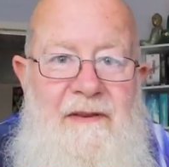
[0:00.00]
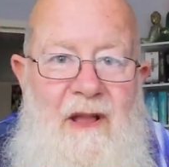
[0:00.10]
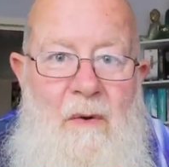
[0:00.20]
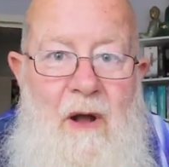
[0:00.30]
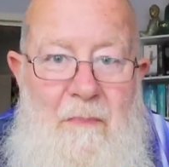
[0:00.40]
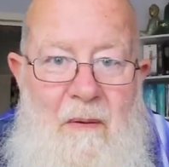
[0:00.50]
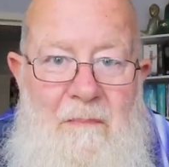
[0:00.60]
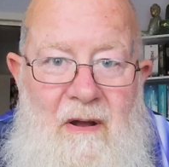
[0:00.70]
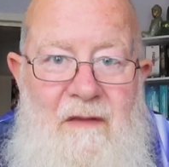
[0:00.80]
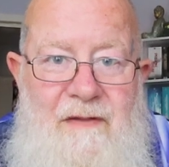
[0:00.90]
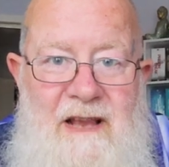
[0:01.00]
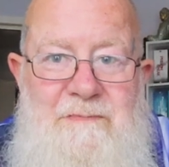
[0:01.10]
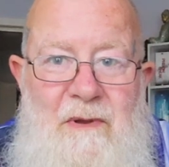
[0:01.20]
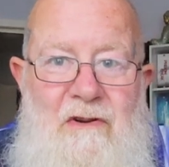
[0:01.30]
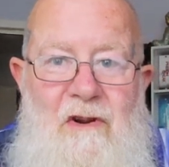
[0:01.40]
this video up on my
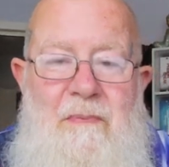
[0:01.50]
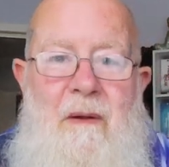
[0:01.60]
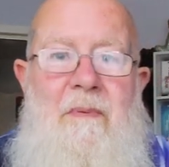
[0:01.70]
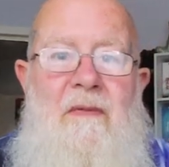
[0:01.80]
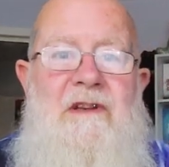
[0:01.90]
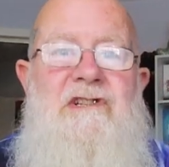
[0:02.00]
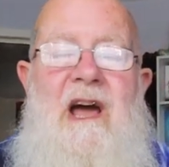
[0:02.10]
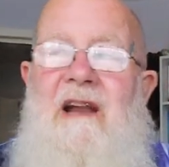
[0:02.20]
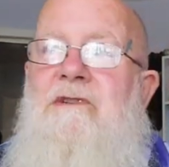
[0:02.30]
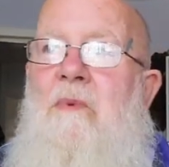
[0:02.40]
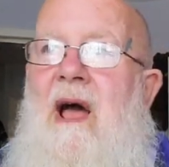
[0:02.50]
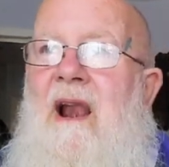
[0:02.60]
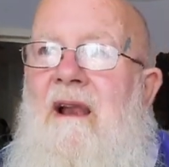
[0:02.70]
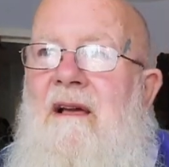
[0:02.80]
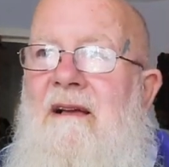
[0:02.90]
Facebook group, up on the Chalice
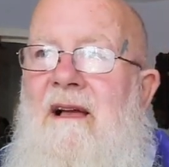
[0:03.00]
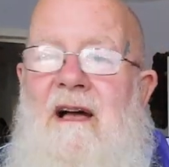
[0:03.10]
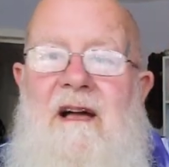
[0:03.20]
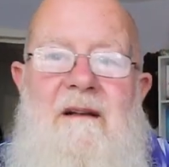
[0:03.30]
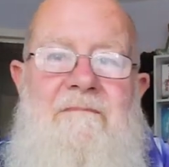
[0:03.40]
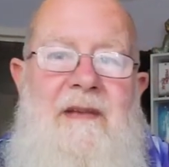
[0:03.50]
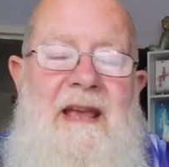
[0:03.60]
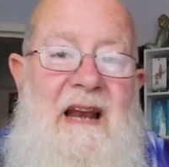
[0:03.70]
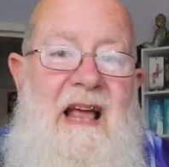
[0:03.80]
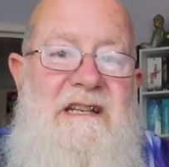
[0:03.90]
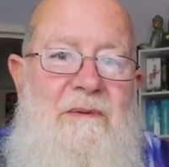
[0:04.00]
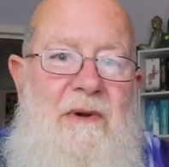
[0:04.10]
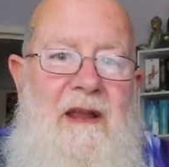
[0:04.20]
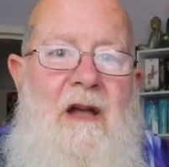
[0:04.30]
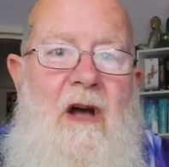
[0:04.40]
Well in
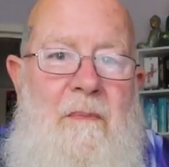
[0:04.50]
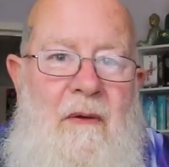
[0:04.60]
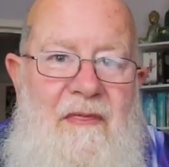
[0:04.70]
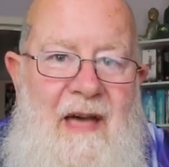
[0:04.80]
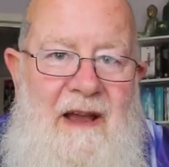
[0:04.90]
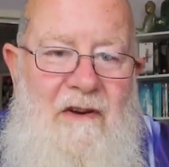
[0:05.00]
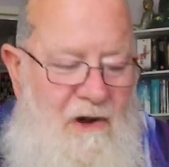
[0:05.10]
Glastonbury, up on that